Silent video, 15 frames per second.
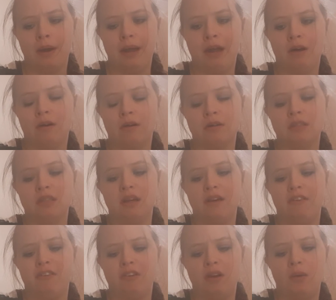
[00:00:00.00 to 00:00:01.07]
because
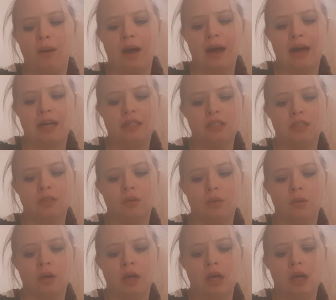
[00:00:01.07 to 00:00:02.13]
if you
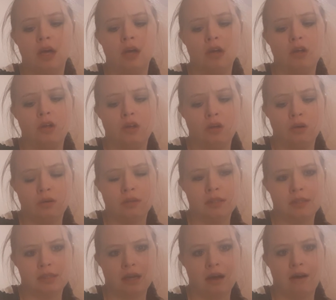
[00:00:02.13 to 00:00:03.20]
handle
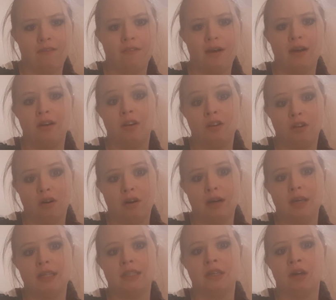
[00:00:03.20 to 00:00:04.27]
yourself in a
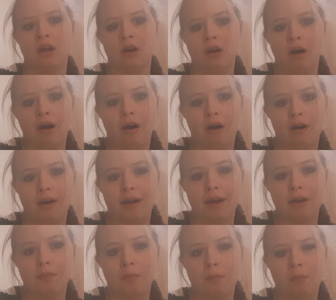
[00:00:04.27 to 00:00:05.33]
nice
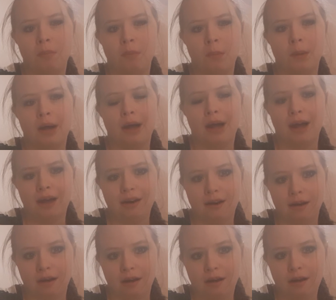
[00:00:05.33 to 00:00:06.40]
kind
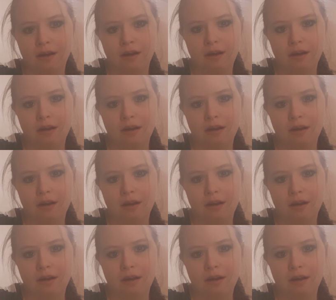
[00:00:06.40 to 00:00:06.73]
manner